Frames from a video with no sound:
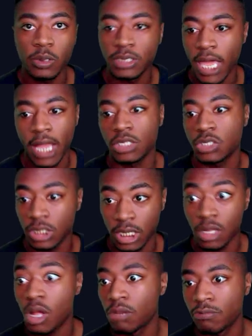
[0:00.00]
to actually get
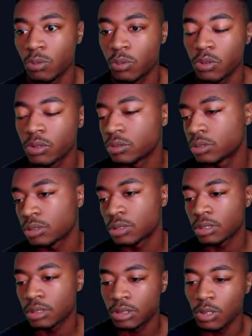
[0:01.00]
all the rewards.
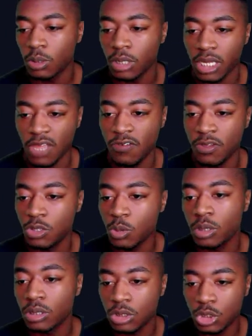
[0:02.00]
So, like, if you do
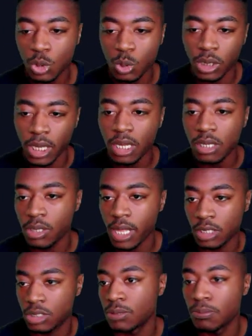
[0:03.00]
it too late, you'll
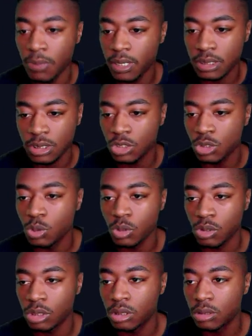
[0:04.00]
actually miss 2 or
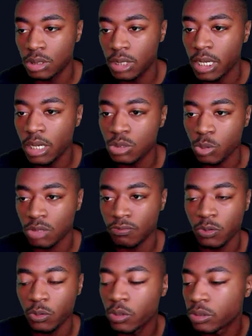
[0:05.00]
3 days worth of
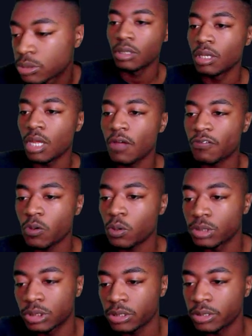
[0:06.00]
rewards. Of
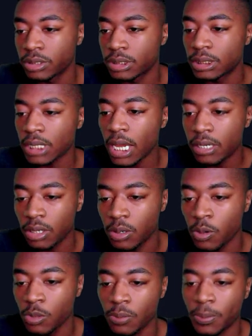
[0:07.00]
course, there is
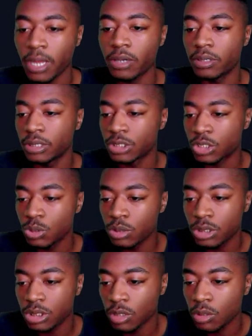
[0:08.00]
Sino. The banner is
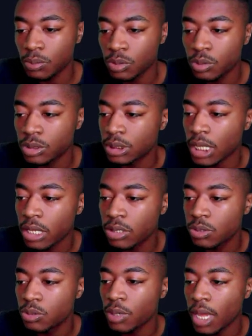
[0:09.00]
Kuki, Shinobu,
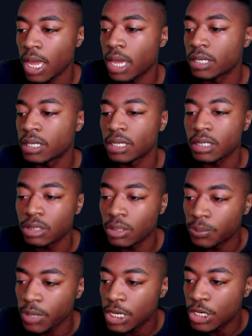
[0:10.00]
Sayu, and the
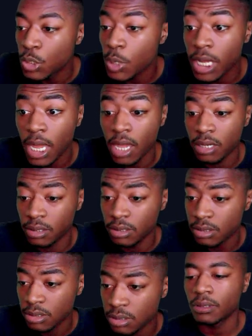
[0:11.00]
brand new
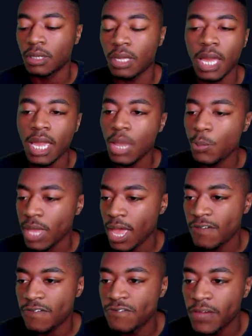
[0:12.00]
Candace. And we
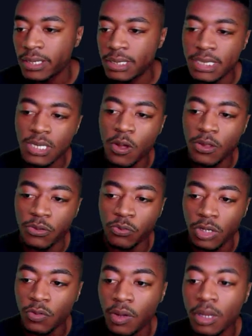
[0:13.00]
have Venti on the
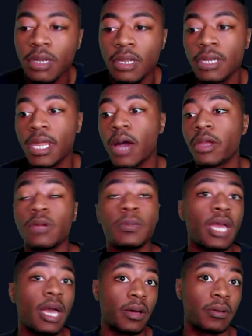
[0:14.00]
rerun. Now, hear
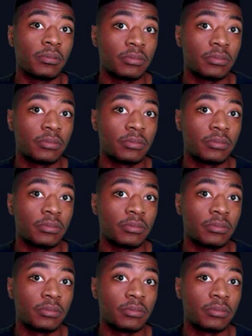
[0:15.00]
me out.